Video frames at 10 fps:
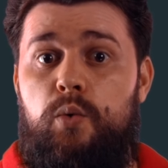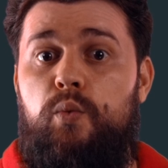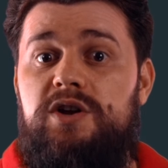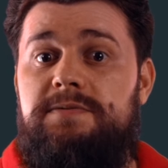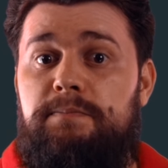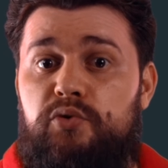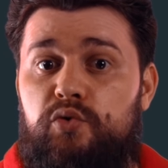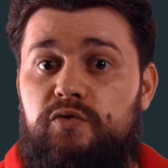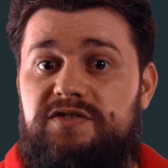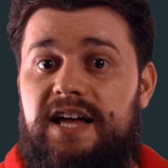which
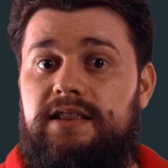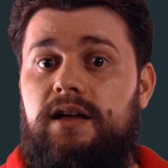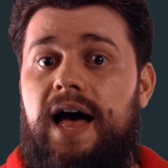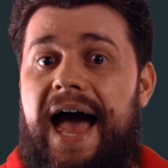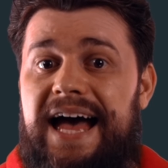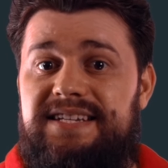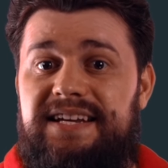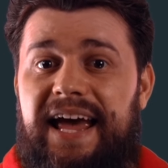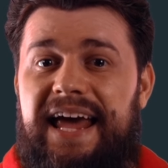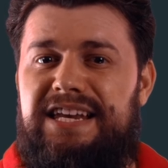proves that adding